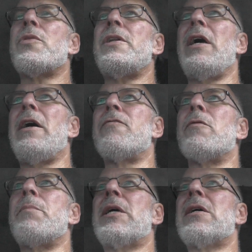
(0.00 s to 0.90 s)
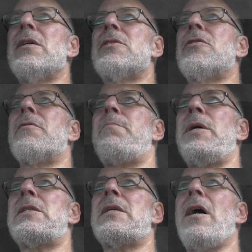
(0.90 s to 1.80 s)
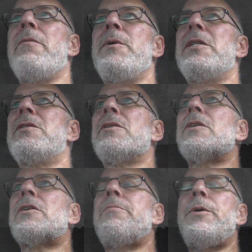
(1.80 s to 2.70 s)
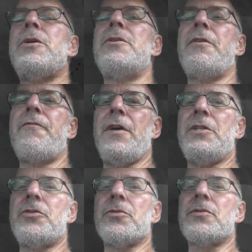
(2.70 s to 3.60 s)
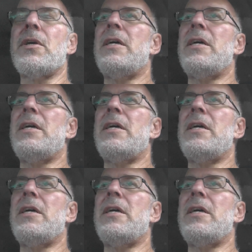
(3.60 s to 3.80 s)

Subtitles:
than ever because they're big time into the community features.